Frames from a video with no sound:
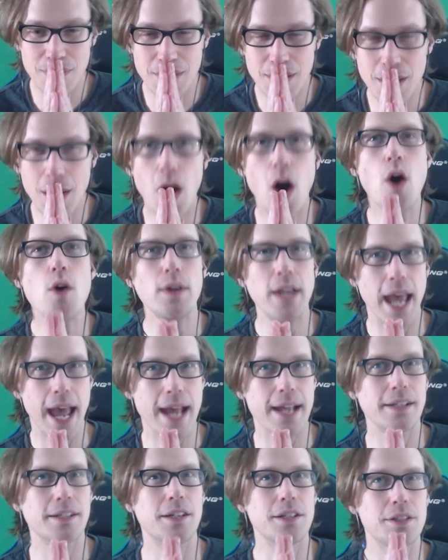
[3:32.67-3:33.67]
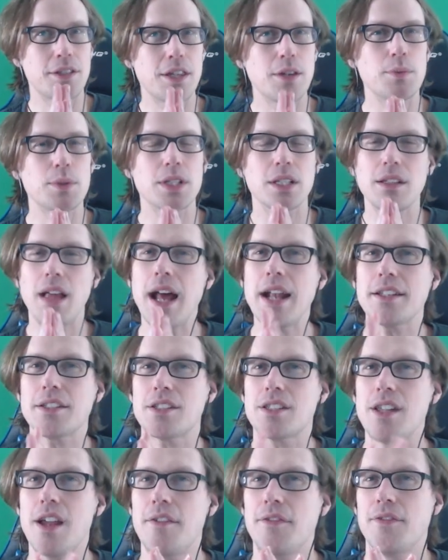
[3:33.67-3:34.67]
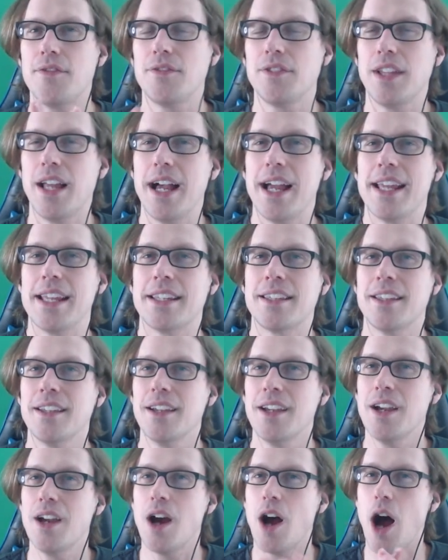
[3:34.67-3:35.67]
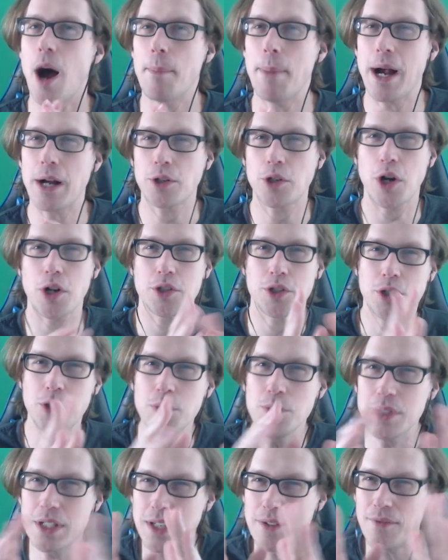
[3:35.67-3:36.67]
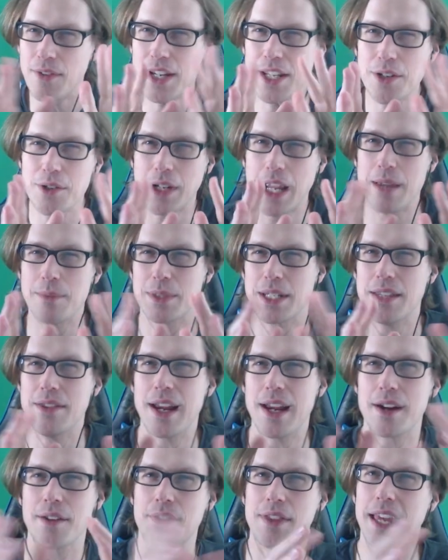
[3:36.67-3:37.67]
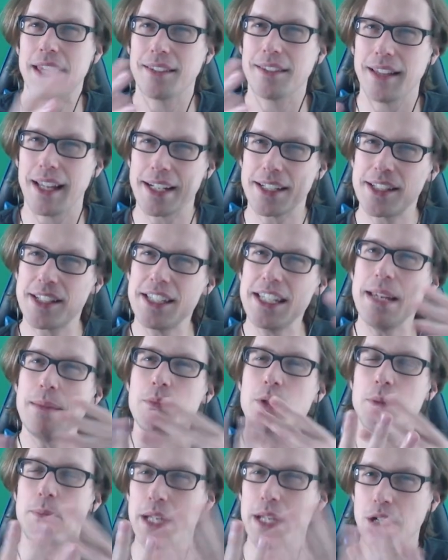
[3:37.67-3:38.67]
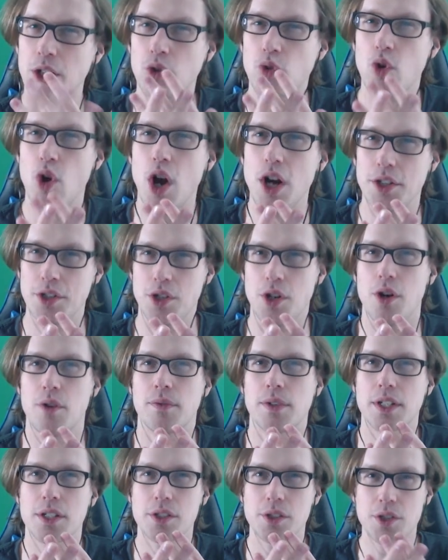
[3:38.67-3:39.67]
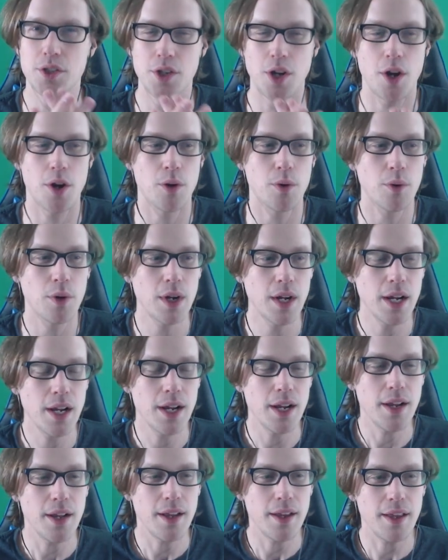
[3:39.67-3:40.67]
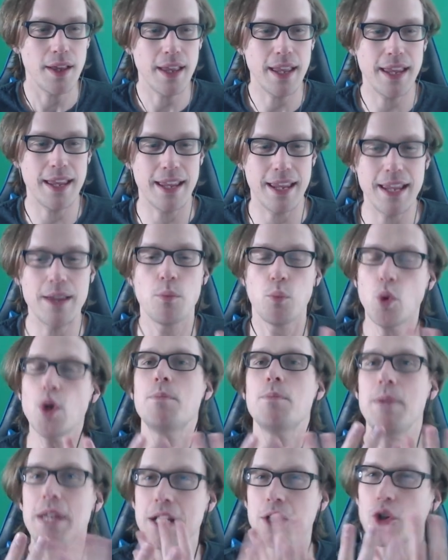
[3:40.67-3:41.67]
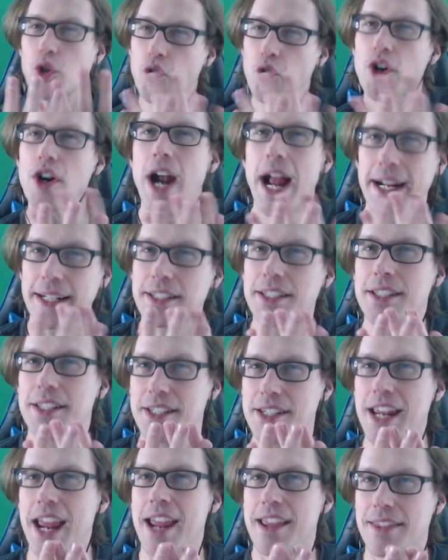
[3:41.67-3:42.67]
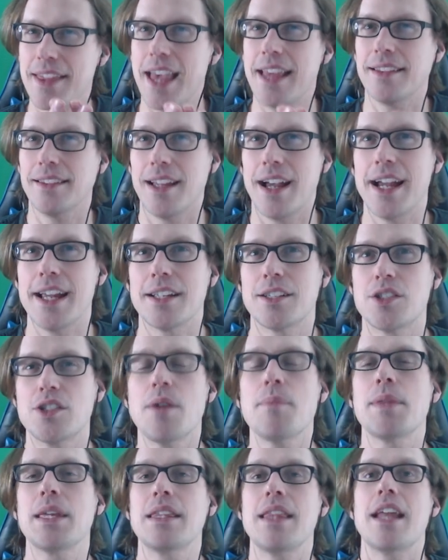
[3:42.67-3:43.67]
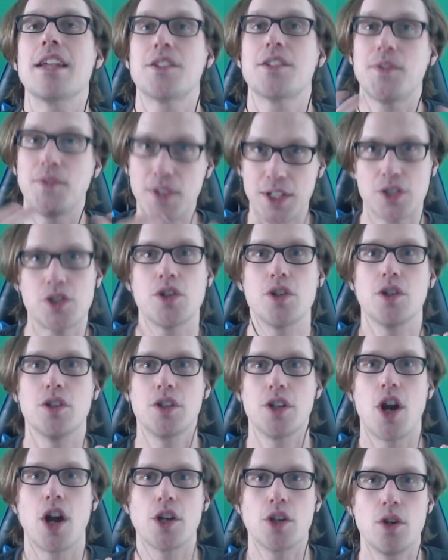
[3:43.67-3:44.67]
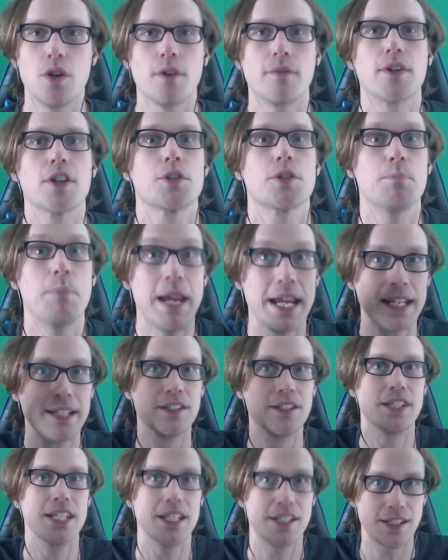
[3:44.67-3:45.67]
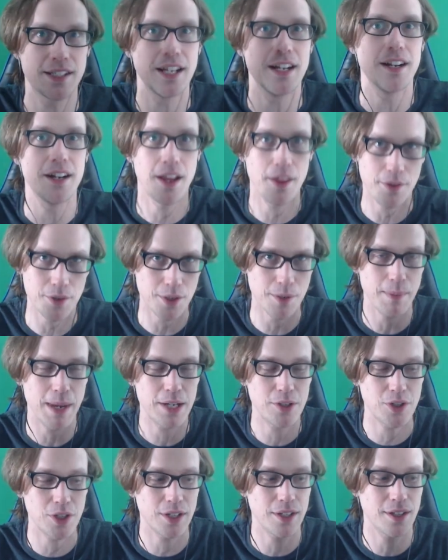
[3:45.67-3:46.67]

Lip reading: Okay, because there was a lot of stuff like about cartoons and video games in there that like seemed to be a crossover. So it would be correct to say that like something that is fictional in our universe may exist in another dimension.